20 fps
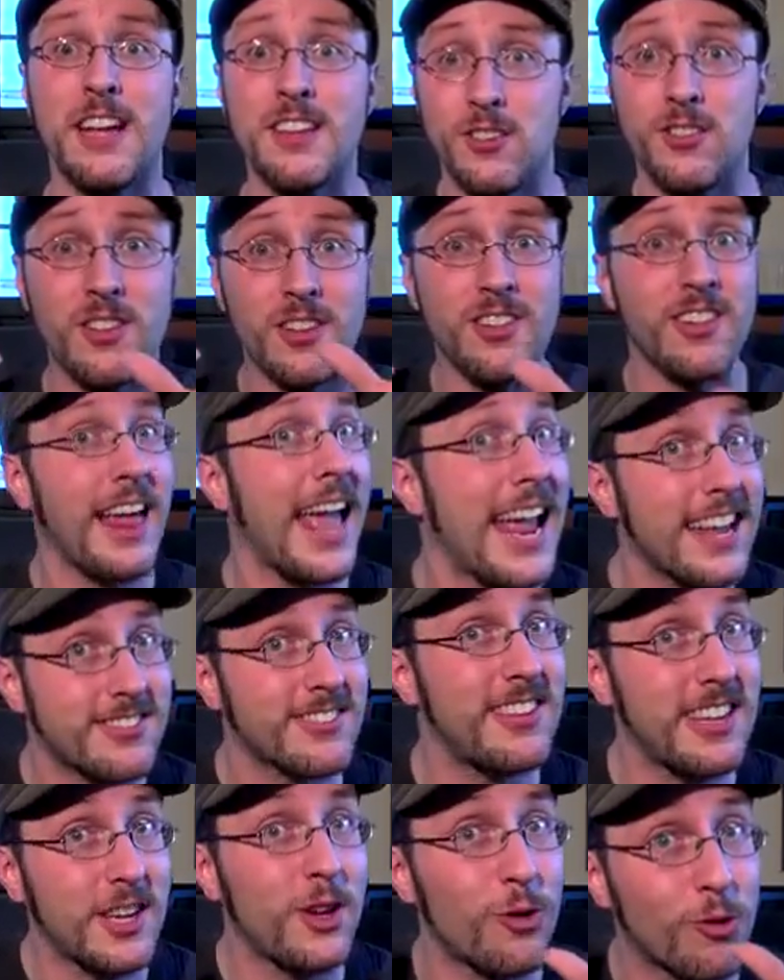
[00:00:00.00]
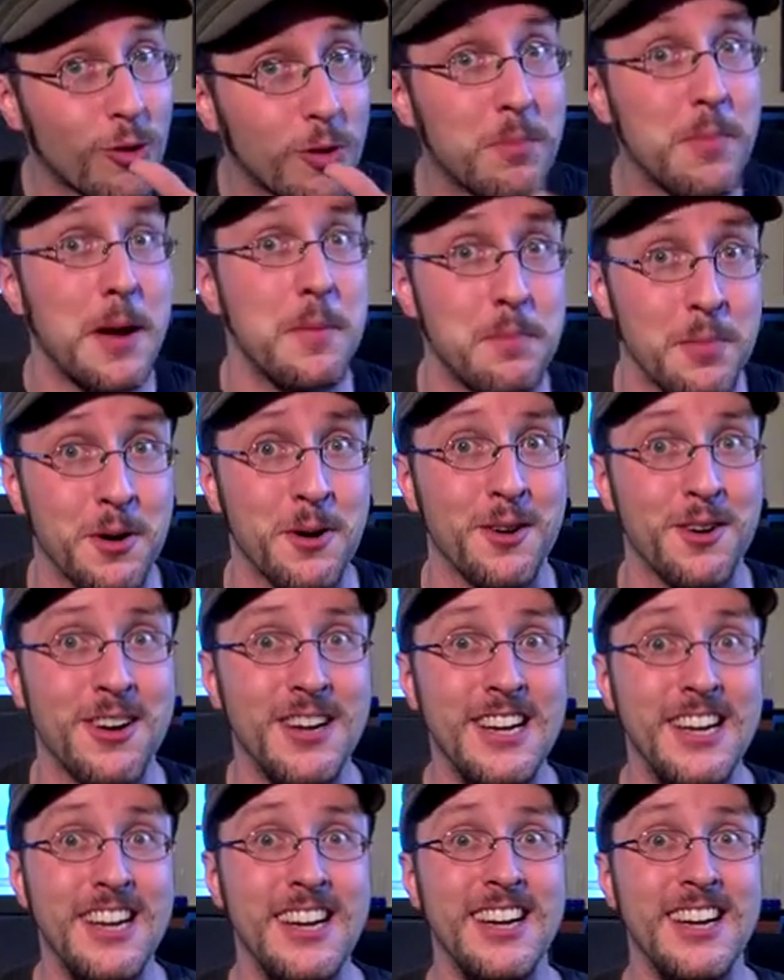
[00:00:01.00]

That's the last thing you remember.